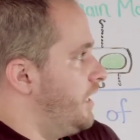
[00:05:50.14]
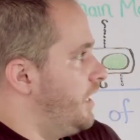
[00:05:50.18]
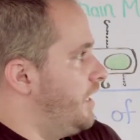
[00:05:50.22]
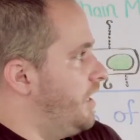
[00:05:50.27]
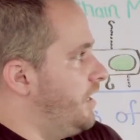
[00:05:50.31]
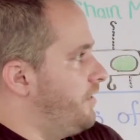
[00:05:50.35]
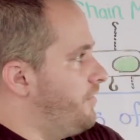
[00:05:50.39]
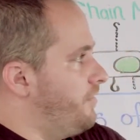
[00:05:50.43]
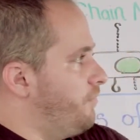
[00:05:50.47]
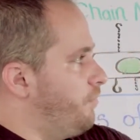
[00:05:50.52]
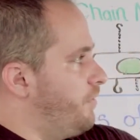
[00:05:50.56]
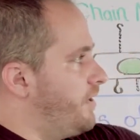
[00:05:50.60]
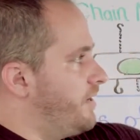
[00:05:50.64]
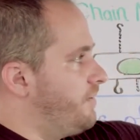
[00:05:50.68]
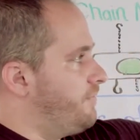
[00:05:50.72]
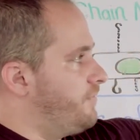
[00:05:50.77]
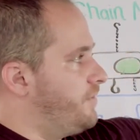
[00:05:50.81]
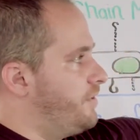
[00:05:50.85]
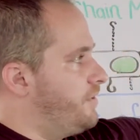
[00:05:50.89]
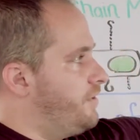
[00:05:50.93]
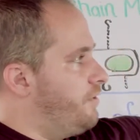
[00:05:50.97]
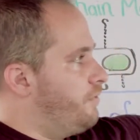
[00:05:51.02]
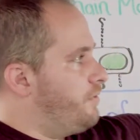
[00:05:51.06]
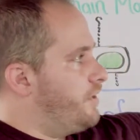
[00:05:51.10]
the way
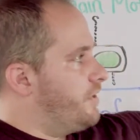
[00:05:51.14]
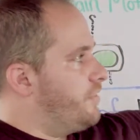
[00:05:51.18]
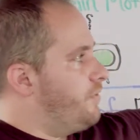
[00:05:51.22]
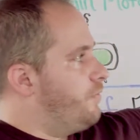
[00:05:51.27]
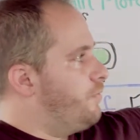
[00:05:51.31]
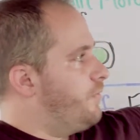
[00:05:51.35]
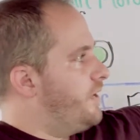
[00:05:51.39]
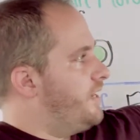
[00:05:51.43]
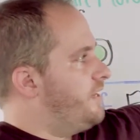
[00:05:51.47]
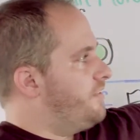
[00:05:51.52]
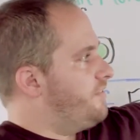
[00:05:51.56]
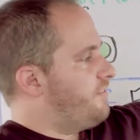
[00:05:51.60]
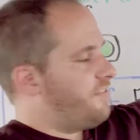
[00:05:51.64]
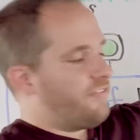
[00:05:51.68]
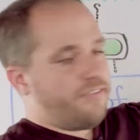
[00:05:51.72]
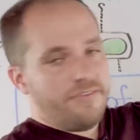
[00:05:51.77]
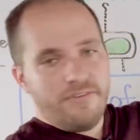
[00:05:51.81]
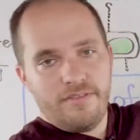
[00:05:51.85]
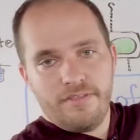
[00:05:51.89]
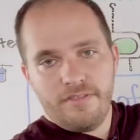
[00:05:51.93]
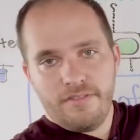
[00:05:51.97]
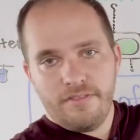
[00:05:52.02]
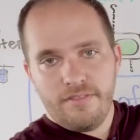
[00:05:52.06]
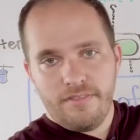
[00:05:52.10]
of denoting the
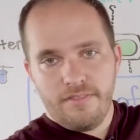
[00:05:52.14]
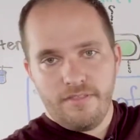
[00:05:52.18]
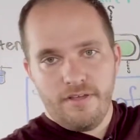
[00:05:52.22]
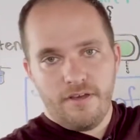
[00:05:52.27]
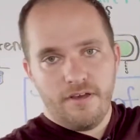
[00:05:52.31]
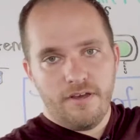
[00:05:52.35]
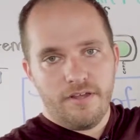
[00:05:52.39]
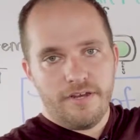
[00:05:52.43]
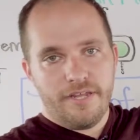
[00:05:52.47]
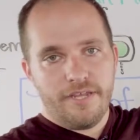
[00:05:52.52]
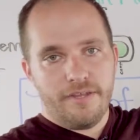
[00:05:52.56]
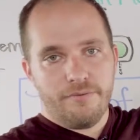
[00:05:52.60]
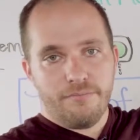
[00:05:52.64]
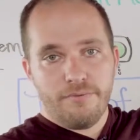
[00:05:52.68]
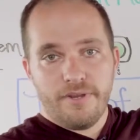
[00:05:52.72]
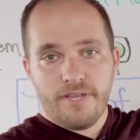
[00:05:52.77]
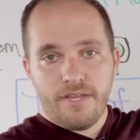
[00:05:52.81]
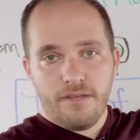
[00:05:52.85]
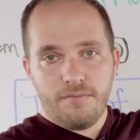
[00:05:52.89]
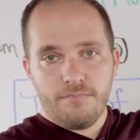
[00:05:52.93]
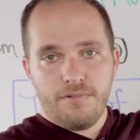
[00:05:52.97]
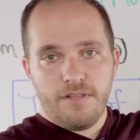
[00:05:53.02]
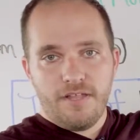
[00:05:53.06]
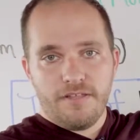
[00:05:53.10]
weights on a
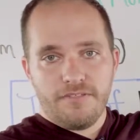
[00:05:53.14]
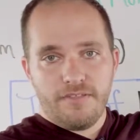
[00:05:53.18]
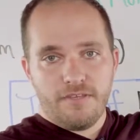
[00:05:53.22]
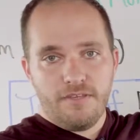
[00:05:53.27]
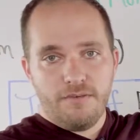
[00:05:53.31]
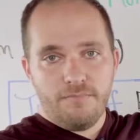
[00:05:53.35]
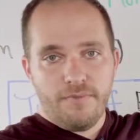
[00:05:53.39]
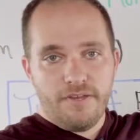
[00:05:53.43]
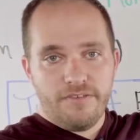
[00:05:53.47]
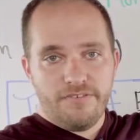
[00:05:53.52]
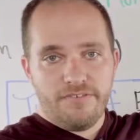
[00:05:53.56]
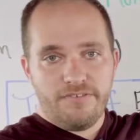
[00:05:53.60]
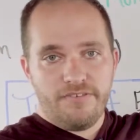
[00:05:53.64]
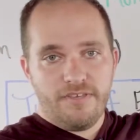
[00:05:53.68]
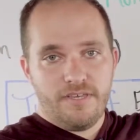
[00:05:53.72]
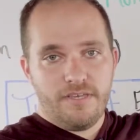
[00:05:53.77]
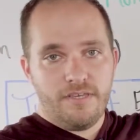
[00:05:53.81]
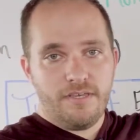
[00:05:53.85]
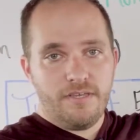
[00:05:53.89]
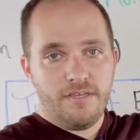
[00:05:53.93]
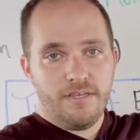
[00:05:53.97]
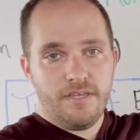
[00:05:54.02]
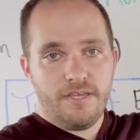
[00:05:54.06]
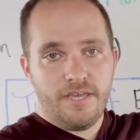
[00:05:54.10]
rigging plot that you might
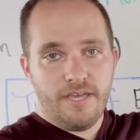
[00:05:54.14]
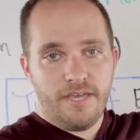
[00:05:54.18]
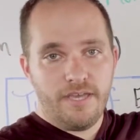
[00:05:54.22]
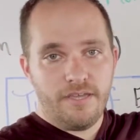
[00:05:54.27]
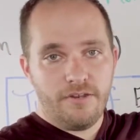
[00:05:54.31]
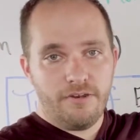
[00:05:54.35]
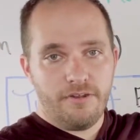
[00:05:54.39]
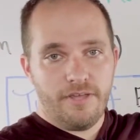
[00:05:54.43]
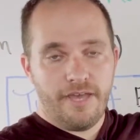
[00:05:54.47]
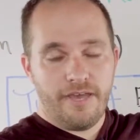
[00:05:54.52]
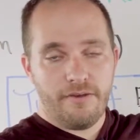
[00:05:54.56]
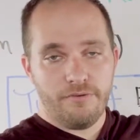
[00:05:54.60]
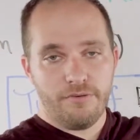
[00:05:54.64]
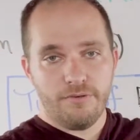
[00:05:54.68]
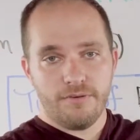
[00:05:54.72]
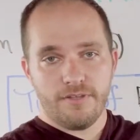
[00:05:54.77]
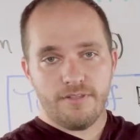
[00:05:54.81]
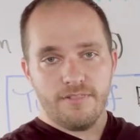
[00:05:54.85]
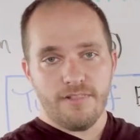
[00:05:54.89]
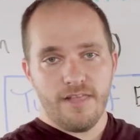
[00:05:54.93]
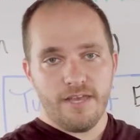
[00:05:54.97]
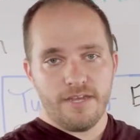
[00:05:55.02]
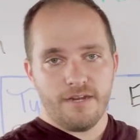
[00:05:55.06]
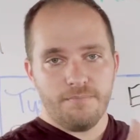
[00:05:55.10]
see and how you
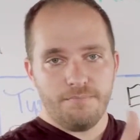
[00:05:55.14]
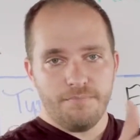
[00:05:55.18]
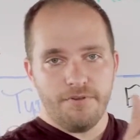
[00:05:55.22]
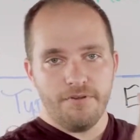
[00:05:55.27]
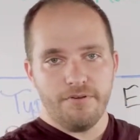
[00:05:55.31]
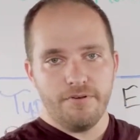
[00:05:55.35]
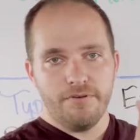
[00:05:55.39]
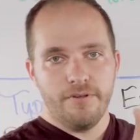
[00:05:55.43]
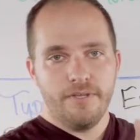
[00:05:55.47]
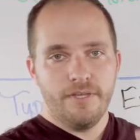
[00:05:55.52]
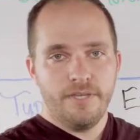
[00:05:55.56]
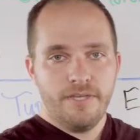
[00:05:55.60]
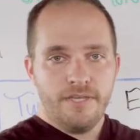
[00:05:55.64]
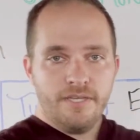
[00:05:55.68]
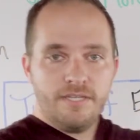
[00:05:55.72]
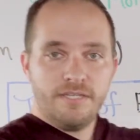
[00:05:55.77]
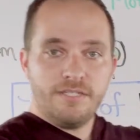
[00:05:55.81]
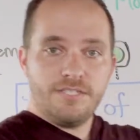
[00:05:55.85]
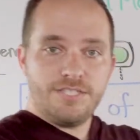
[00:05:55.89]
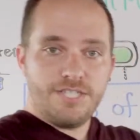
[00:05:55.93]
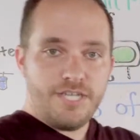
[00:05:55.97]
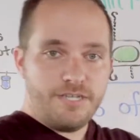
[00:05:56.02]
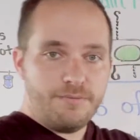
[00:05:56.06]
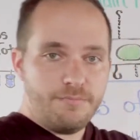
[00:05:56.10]
can line up your
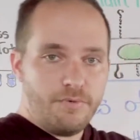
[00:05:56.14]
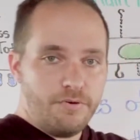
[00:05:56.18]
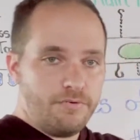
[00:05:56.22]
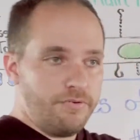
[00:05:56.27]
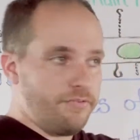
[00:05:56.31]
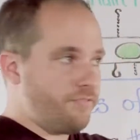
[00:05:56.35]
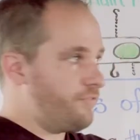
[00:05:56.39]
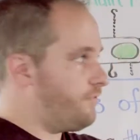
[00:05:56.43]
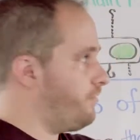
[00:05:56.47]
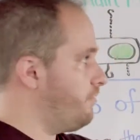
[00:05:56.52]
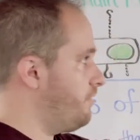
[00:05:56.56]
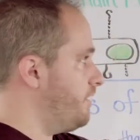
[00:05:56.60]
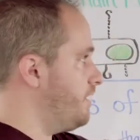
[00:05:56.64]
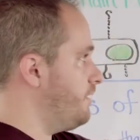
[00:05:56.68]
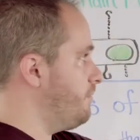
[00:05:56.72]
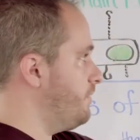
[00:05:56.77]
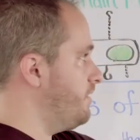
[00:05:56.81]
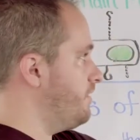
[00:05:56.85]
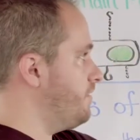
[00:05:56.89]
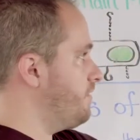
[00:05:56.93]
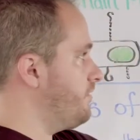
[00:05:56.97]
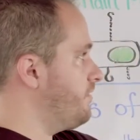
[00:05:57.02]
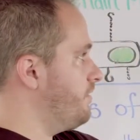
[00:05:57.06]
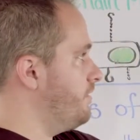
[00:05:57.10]
chain motors to
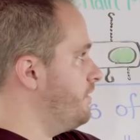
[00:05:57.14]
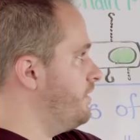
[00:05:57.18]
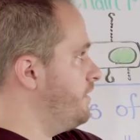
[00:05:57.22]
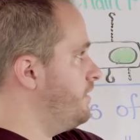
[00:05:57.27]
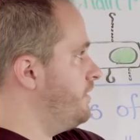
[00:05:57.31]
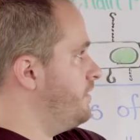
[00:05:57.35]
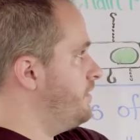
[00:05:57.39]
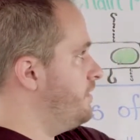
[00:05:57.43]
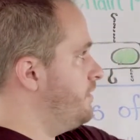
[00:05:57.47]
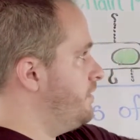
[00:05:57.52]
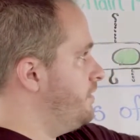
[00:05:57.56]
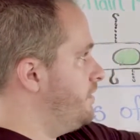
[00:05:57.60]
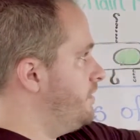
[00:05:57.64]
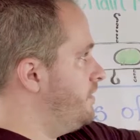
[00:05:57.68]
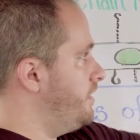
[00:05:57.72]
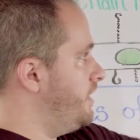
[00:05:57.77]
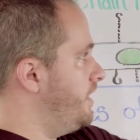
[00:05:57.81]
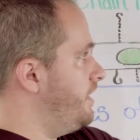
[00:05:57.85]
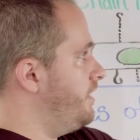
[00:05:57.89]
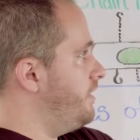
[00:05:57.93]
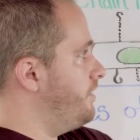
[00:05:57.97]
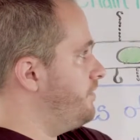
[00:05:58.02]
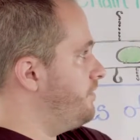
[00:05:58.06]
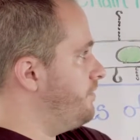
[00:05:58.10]
them is
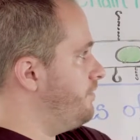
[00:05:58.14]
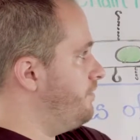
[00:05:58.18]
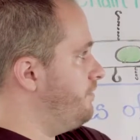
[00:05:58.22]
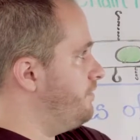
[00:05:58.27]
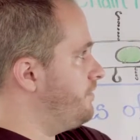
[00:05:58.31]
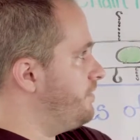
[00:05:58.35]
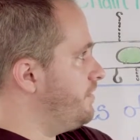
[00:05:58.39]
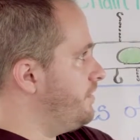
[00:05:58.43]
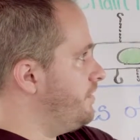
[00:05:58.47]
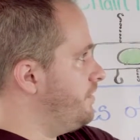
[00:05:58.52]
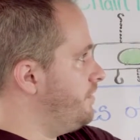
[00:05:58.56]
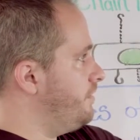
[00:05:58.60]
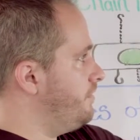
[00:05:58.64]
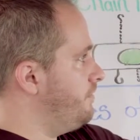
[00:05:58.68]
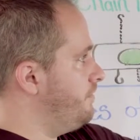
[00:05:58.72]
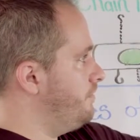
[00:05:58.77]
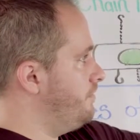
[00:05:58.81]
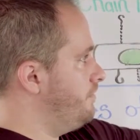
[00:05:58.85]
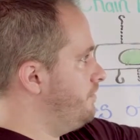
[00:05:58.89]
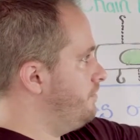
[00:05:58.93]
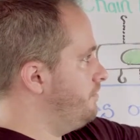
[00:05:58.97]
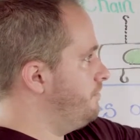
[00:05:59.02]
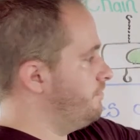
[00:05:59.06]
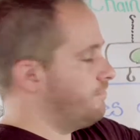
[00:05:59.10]
a 2-ton
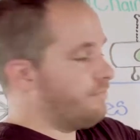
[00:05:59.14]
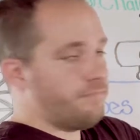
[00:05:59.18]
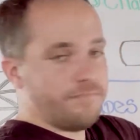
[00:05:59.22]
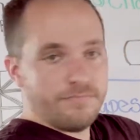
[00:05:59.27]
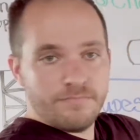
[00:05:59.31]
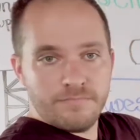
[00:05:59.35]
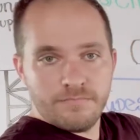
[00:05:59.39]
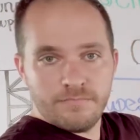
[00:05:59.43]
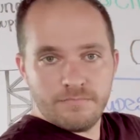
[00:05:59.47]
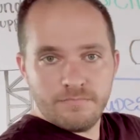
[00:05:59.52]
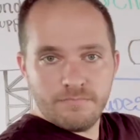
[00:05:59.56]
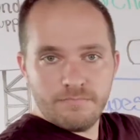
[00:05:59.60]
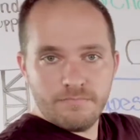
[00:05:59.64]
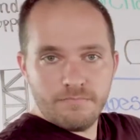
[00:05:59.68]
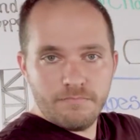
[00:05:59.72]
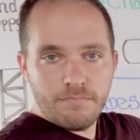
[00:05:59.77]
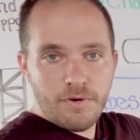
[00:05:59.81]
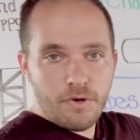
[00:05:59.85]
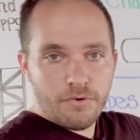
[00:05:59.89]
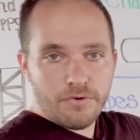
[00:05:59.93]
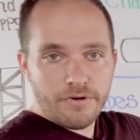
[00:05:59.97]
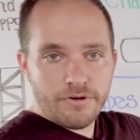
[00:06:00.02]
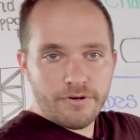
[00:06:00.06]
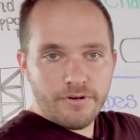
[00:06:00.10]

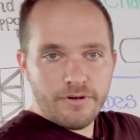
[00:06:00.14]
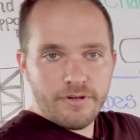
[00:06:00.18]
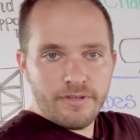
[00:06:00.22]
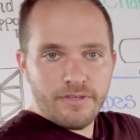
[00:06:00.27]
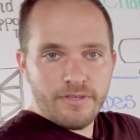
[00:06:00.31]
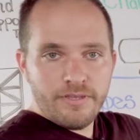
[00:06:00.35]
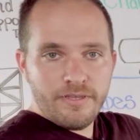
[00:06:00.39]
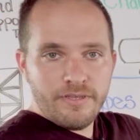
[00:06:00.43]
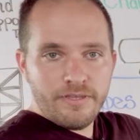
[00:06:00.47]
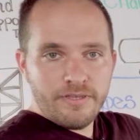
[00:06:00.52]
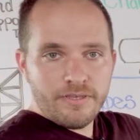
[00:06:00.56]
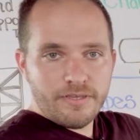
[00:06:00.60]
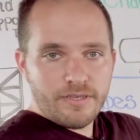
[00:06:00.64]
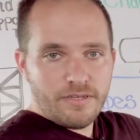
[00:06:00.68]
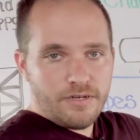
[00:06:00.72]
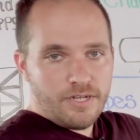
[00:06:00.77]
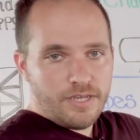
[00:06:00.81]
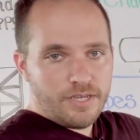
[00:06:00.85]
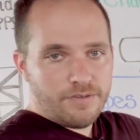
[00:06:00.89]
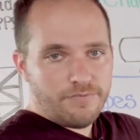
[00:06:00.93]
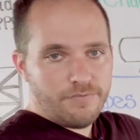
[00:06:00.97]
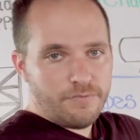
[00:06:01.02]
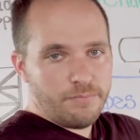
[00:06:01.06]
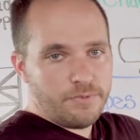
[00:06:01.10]
motor can
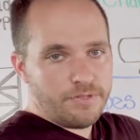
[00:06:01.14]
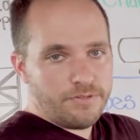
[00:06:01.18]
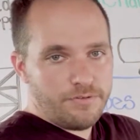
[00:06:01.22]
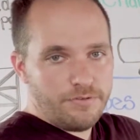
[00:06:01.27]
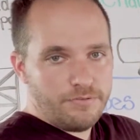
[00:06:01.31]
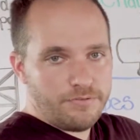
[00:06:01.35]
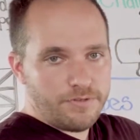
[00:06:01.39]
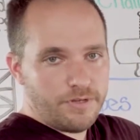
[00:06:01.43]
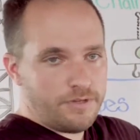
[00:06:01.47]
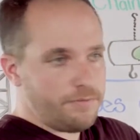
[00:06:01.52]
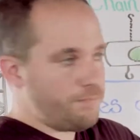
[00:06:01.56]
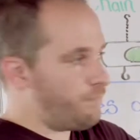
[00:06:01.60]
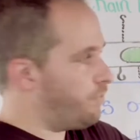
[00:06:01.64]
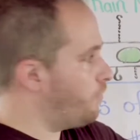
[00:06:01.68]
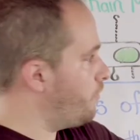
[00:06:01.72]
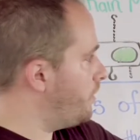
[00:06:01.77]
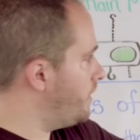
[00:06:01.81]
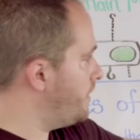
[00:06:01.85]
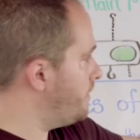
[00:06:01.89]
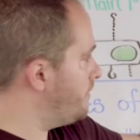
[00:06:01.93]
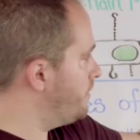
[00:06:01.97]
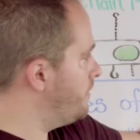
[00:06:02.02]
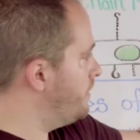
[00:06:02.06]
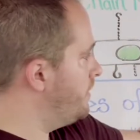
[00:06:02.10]
hang from a 2-ton
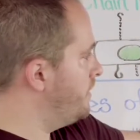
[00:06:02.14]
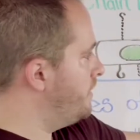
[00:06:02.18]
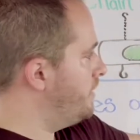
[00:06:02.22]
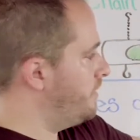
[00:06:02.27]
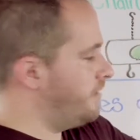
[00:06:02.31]
point,